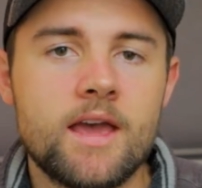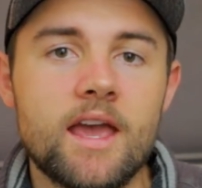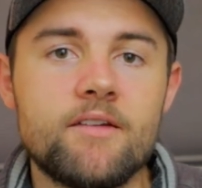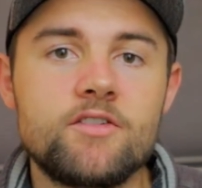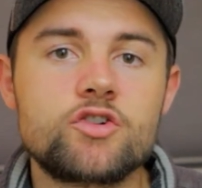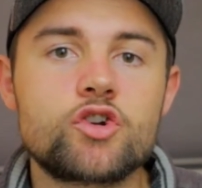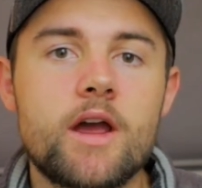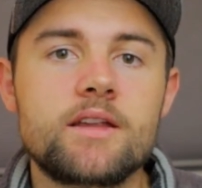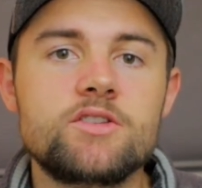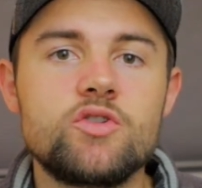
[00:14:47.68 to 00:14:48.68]
If you're
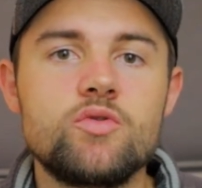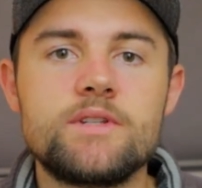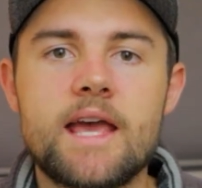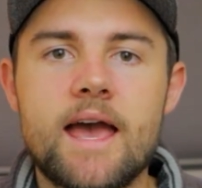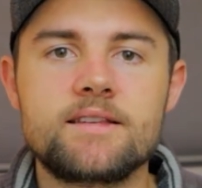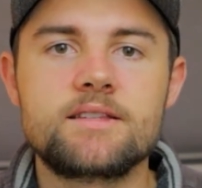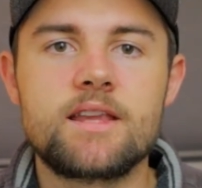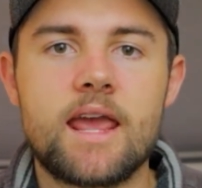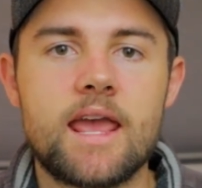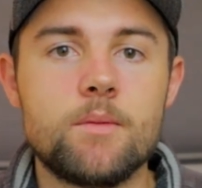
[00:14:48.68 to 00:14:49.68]
trying to
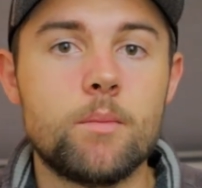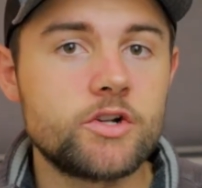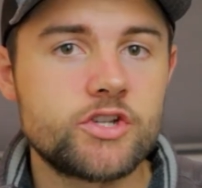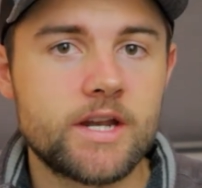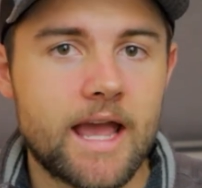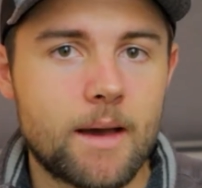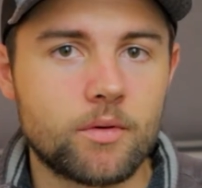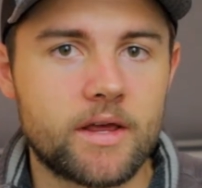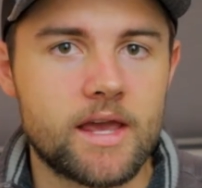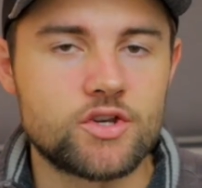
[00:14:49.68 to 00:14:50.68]
test a budgeting
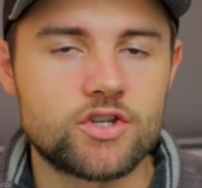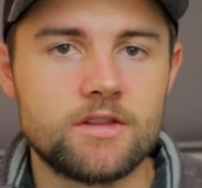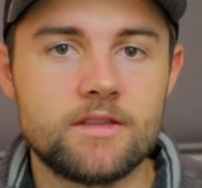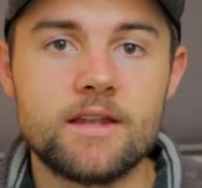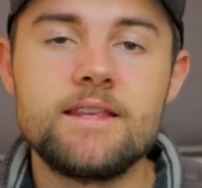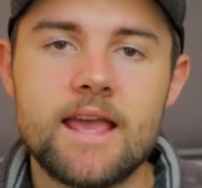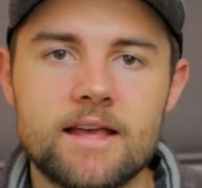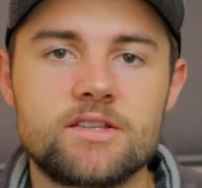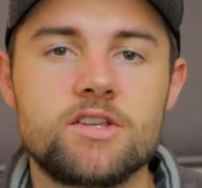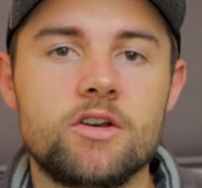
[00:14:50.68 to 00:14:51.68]
application, then
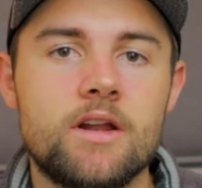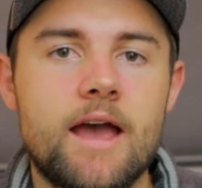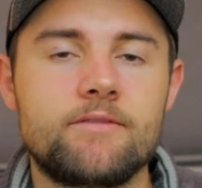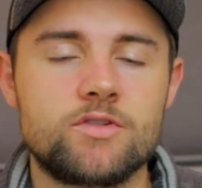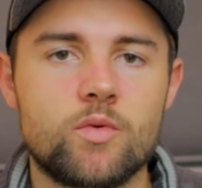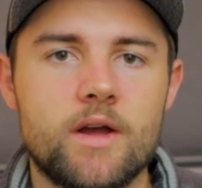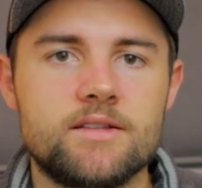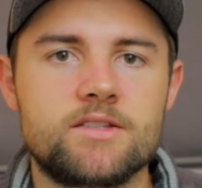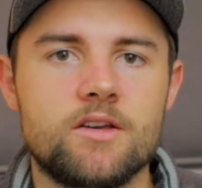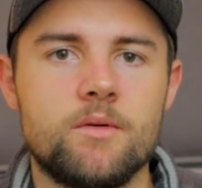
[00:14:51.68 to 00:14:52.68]
yes, you're going to have to
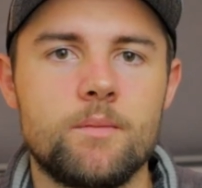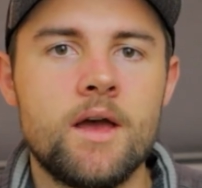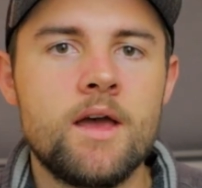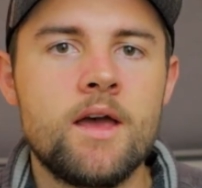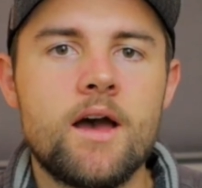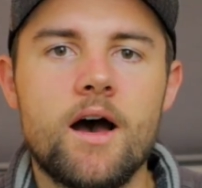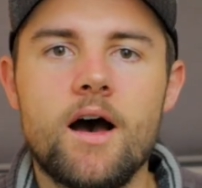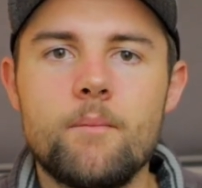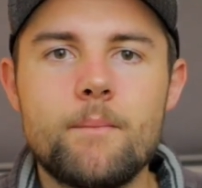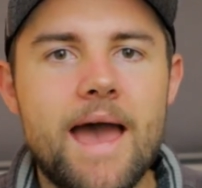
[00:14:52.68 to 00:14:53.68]
write some
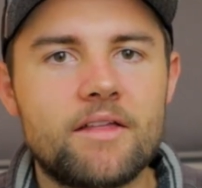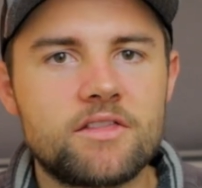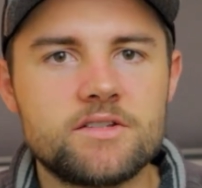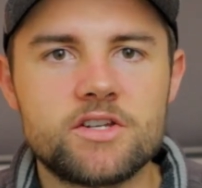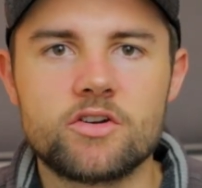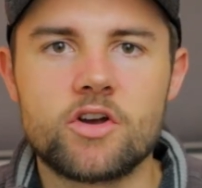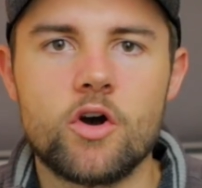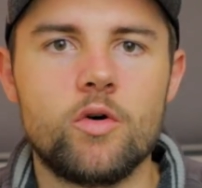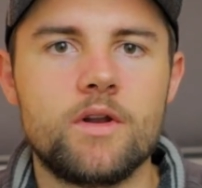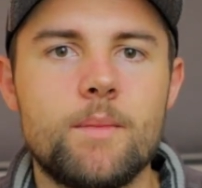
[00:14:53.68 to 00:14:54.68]
math into your
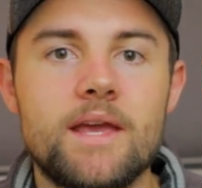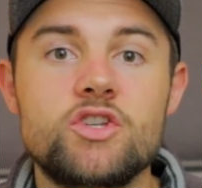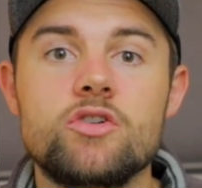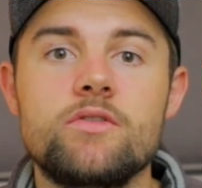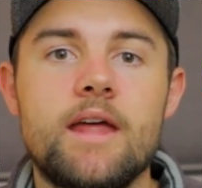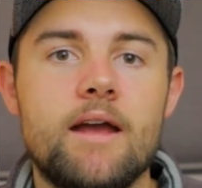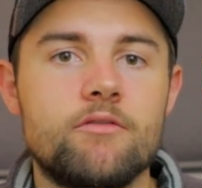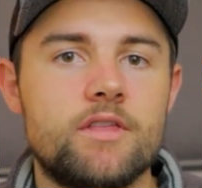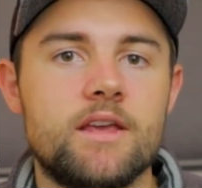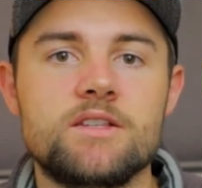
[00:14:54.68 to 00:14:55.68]
code and make sure that
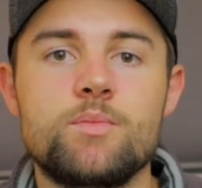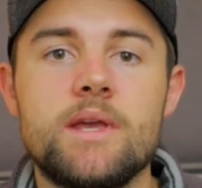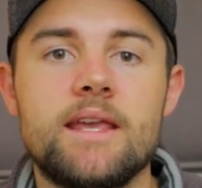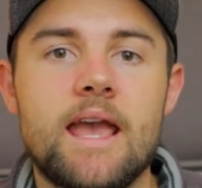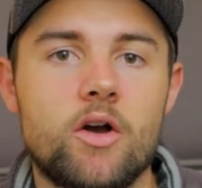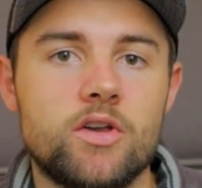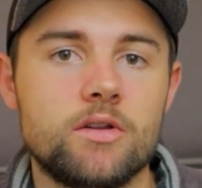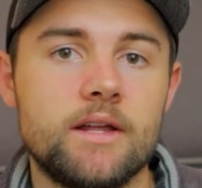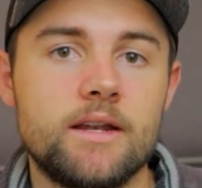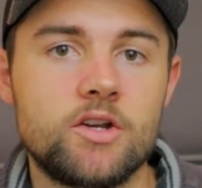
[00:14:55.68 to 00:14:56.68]
everything is being
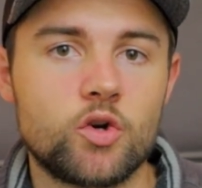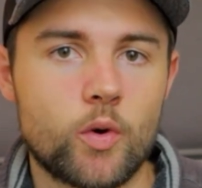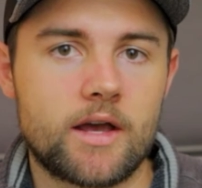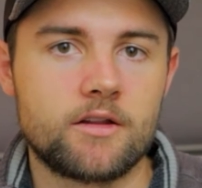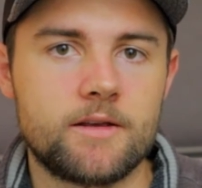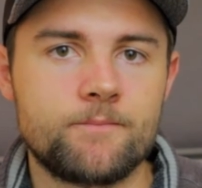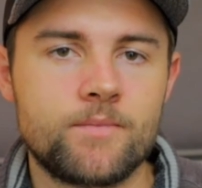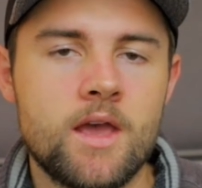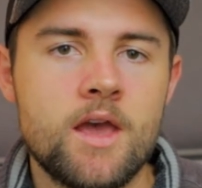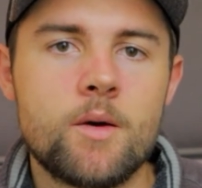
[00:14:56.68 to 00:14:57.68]
calculated correctly.
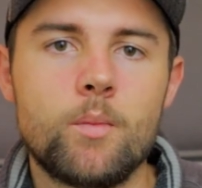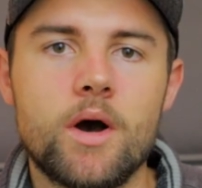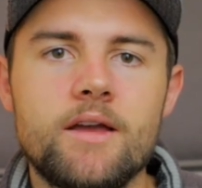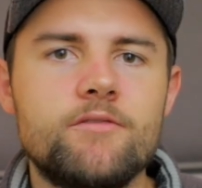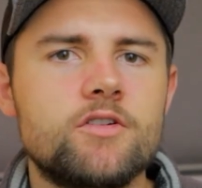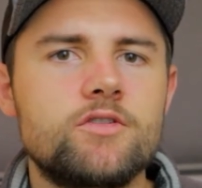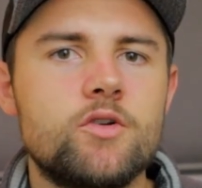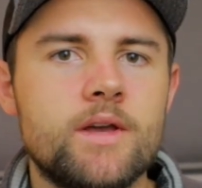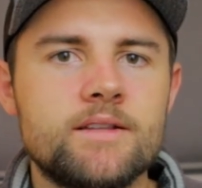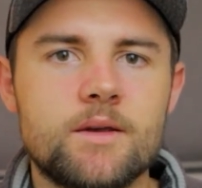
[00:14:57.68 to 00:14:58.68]
But if you're
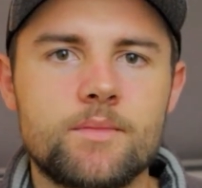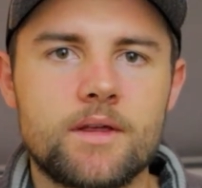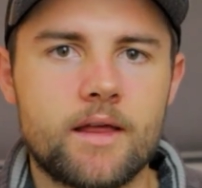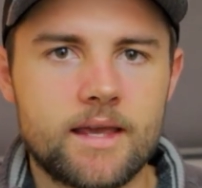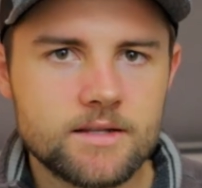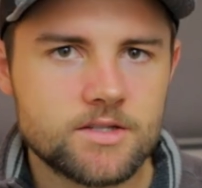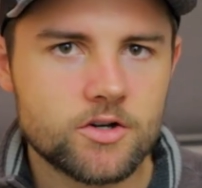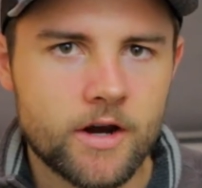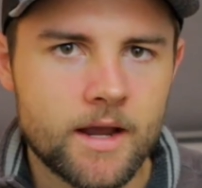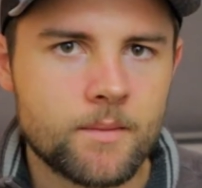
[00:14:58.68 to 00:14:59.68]
doing something like
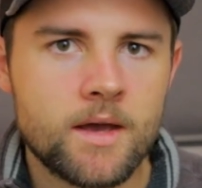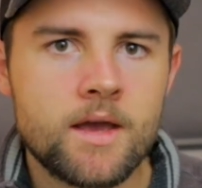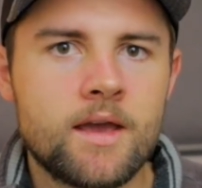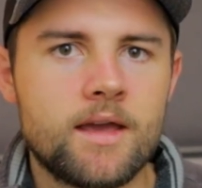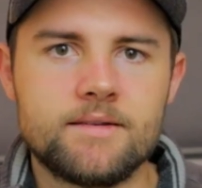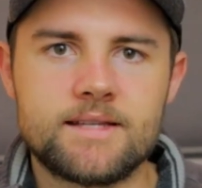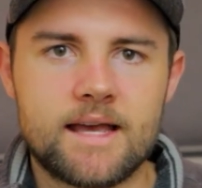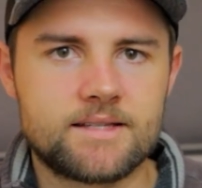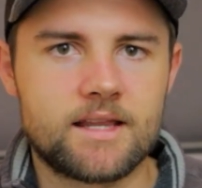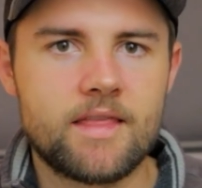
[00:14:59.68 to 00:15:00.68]
Instagram and
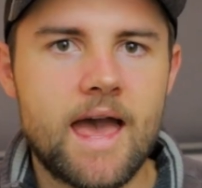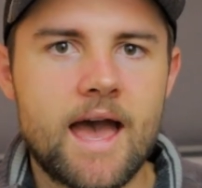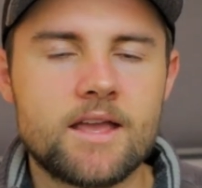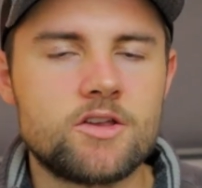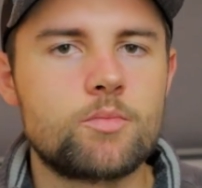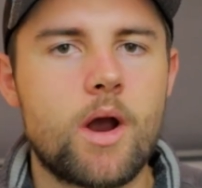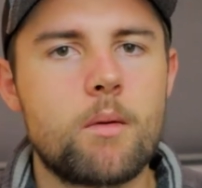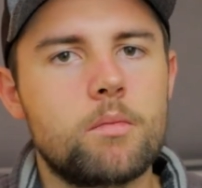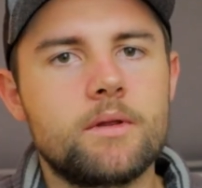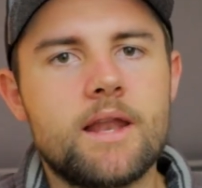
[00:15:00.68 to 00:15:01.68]
testing that, you're
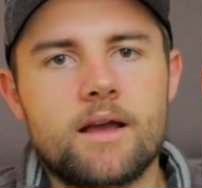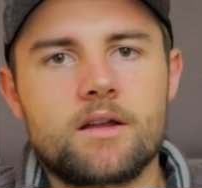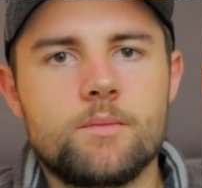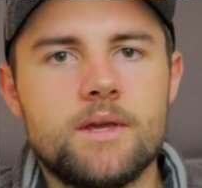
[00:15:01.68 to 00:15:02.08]
probably not going to